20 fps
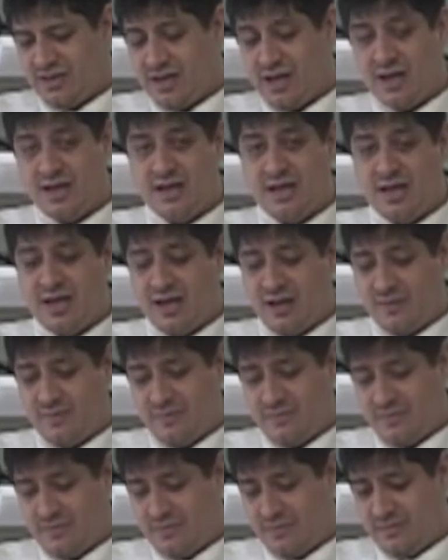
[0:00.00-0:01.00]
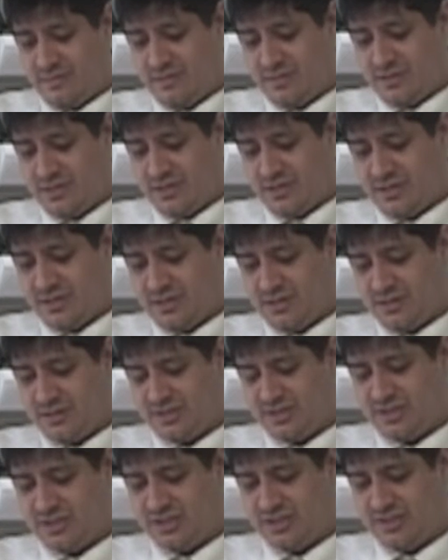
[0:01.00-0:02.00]
I am,
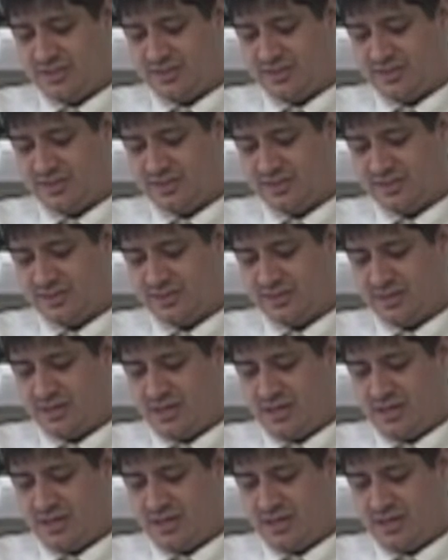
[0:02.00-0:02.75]
said Jesus.